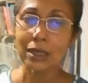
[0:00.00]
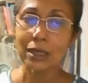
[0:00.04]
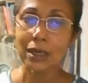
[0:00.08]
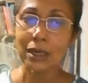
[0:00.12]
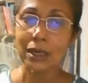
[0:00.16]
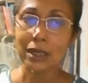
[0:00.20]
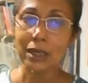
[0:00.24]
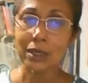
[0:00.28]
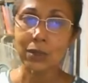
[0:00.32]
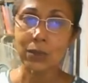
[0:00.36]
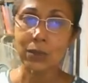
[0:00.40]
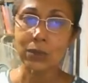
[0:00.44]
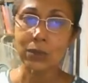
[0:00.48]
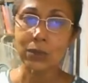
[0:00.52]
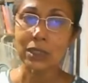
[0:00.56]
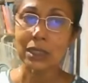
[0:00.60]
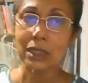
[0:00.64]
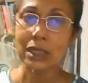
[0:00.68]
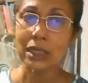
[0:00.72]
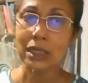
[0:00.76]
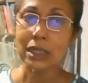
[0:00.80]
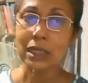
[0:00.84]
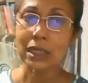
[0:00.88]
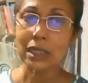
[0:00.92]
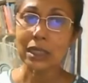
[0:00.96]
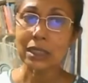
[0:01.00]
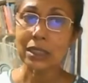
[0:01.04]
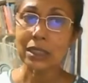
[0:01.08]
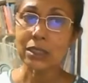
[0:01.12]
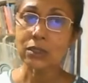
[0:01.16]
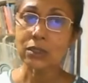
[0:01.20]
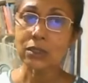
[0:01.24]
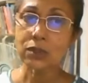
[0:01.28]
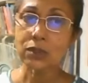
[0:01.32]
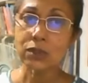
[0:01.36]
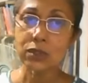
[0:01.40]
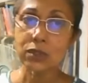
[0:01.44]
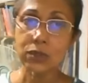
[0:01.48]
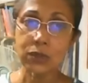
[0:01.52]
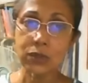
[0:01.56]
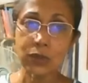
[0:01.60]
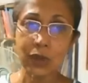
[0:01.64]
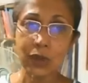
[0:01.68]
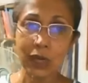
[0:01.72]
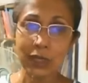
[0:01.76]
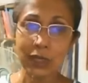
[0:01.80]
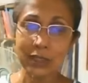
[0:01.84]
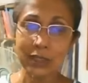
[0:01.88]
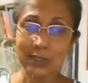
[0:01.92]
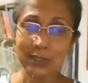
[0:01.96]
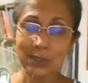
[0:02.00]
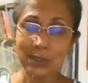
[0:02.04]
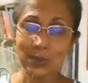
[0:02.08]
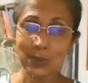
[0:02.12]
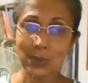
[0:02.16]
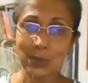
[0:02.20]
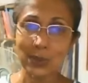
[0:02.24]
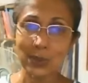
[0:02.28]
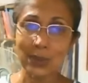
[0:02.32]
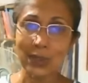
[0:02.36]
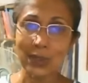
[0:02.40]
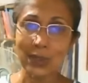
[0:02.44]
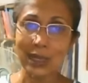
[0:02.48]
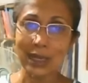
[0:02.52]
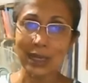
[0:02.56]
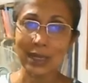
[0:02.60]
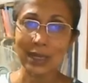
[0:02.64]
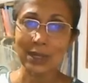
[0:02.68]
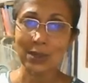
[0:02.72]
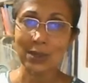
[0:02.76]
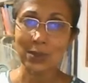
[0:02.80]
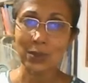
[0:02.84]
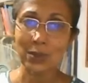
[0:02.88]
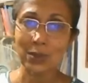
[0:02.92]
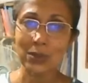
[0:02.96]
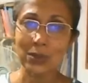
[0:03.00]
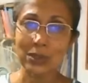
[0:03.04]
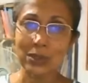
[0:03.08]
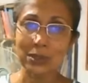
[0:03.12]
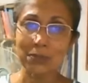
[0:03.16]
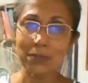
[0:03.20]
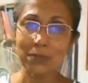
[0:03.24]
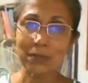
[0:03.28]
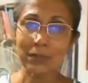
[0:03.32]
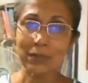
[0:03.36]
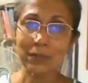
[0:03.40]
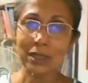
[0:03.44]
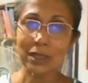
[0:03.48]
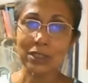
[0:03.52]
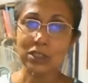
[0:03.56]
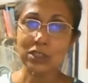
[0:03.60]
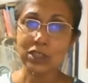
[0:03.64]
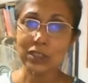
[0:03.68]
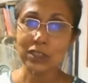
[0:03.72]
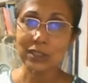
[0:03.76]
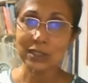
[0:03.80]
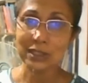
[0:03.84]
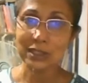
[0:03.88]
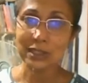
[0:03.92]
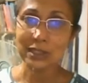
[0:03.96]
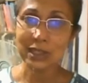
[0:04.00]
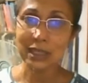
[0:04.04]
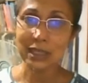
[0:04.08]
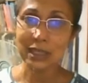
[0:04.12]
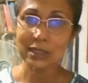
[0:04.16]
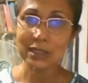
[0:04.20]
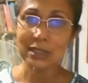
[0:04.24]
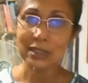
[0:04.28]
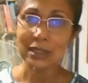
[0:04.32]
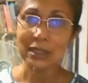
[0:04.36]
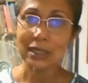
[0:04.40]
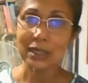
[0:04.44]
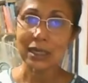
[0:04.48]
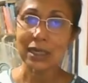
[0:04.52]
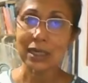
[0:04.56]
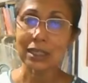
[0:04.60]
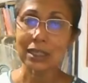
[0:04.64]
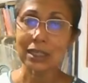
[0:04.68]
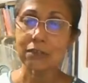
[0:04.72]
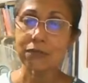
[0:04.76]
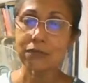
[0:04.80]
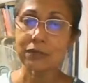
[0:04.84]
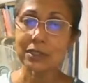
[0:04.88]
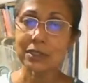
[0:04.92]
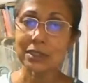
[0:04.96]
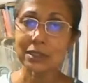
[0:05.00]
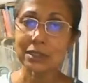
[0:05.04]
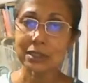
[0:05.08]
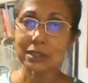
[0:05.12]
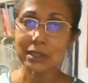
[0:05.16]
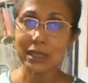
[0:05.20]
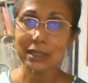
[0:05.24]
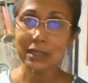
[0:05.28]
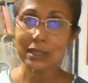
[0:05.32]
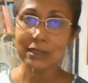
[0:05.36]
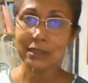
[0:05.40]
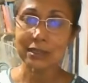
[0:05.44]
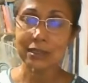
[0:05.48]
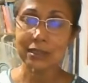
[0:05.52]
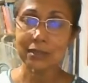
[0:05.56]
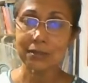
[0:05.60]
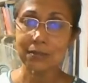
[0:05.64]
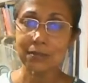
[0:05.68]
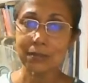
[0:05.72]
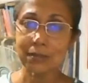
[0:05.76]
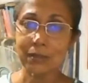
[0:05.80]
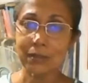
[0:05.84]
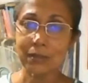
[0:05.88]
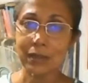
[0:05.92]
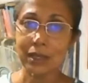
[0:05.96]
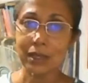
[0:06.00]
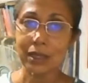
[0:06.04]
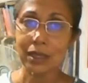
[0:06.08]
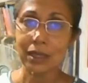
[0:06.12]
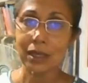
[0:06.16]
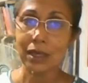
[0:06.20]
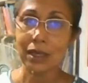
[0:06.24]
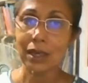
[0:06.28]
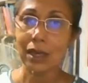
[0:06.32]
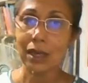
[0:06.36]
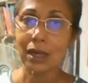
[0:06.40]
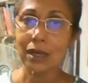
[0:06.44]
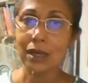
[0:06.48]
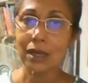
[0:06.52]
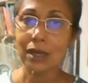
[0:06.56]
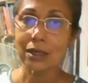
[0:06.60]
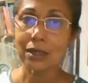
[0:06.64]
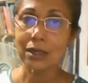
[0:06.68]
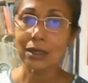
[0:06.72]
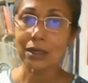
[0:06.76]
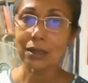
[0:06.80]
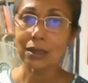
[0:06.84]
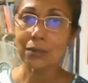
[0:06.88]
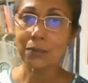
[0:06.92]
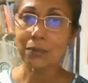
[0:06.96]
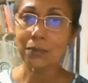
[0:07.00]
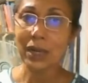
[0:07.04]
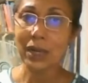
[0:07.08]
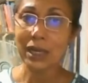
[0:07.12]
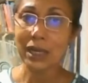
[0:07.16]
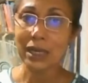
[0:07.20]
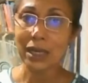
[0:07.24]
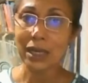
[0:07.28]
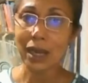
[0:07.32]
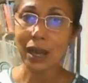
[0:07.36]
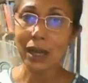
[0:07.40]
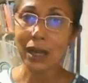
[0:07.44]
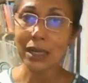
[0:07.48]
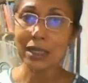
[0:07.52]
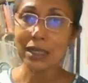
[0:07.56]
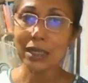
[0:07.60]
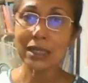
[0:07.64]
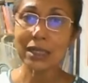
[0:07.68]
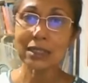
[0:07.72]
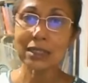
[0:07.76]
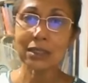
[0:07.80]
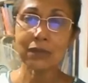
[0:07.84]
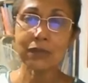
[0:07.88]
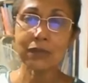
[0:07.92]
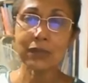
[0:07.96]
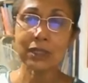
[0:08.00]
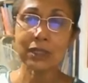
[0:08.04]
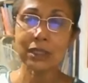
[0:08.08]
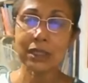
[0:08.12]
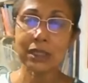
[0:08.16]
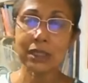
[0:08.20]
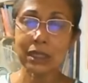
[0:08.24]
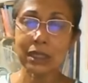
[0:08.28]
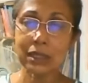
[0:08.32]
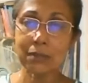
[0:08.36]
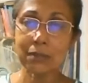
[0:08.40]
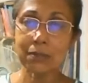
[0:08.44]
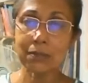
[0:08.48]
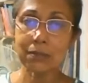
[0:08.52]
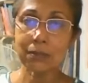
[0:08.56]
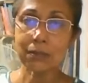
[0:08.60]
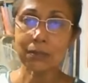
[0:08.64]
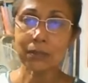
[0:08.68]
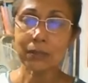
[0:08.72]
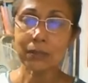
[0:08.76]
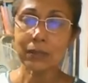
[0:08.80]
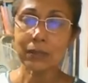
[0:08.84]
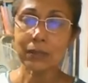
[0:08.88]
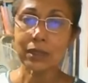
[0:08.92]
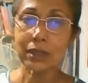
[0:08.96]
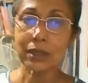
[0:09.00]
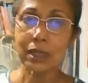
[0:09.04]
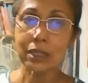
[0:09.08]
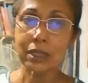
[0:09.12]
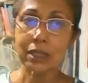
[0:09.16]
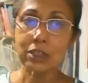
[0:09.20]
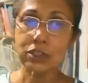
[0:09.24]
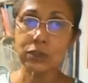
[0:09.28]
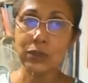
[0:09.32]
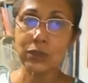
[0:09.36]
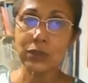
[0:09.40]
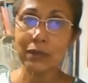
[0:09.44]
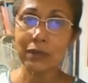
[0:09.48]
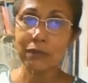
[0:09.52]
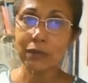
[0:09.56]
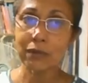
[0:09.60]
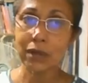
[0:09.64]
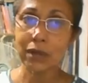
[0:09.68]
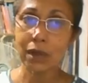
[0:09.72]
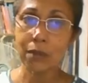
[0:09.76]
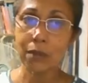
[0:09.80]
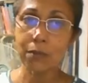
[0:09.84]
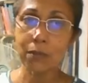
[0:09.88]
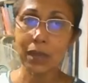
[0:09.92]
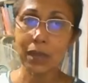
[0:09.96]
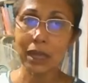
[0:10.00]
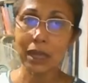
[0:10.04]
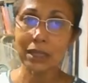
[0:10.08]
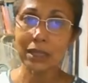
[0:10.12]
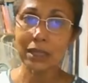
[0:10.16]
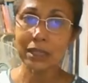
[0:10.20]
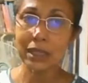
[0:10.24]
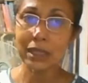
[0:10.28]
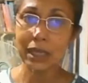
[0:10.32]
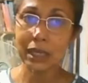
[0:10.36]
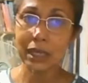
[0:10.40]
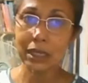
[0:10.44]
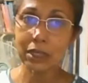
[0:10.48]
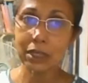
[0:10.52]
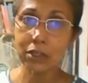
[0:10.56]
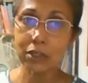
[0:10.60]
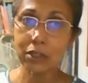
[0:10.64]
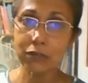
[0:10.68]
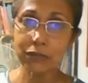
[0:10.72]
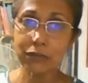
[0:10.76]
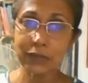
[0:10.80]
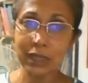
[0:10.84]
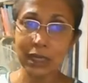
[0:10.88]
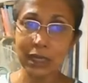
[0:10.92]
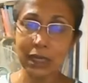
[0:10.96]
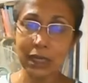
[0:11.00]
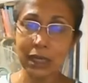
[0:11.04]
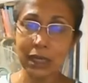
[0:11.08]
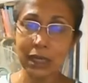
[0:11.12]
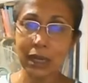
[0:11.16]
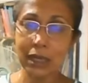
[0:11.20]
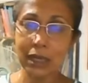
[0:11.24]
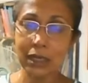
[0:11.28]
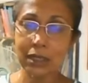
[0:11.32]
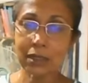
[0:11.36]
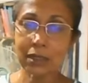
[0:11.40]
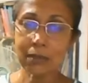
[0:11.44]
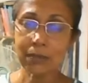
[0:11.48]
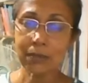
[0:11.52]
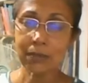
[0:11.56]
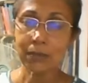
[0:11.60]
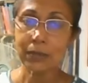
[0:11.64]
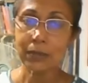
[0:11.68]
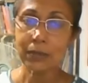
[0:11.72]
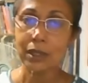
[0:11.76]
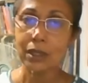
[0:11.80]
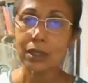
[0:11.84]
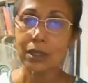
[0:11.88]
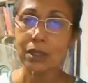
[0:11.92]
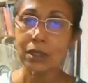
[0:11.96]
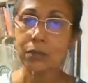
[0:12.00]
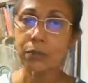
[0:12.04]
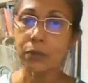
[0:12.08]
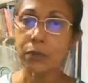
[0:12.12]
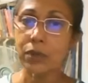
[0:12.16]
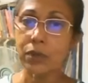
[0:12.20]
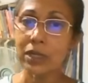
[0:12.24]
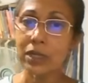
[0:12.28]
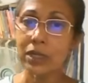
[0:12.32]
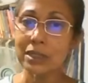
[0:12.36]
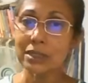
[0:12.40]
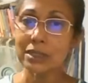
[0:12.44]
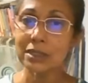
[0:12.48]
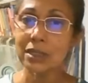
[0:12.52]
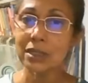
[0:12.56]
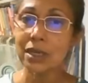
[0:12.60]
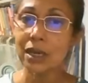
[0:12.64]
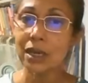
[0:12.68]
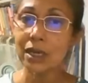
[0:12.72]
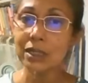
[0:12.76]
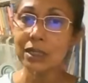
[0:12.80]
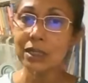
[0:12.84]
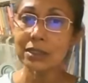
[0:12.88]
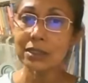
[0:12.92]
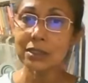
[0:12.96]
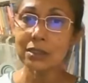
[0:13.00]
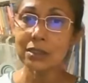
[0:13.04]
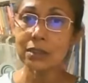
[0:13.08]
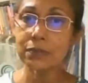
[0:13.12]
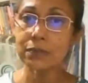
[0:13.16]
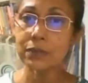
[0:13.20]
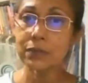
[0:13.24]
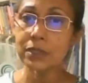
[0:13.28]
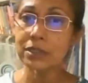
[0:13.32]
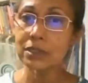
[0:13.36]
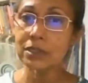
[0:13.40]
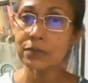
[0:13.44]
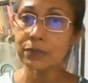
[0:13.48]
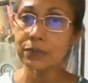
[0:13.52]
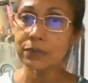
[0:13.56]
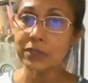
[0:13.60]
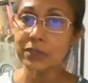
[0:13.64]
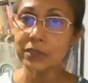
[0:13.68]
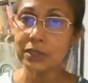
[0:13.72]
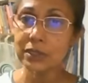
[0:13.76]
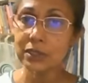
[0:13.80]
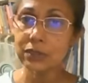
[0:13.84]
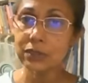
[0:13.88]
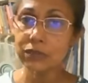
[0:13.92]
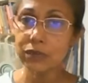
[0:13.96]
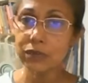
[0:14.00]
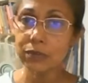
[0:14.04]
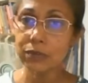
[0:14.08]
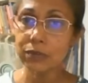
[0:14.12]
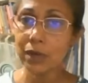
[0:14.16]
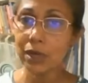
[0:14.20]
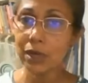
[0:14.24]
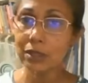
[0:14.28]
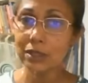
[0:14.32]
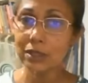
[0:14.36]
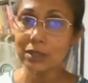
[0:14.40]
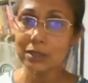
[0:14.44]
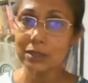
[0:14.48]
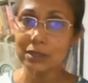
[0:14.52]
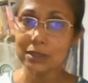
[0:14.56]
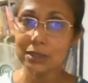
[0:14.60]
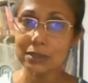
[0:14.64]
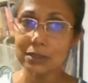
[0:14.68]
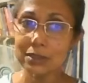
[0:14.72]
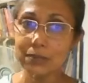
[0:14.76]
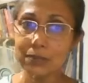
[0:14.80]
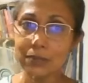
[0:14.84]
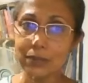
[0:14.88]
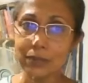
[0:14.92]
I quote, "He did not know I saw," end quote. She says in the first stanza. By hiding the word him that should have come at the end of that line, the poetess hides the bird's presence from others.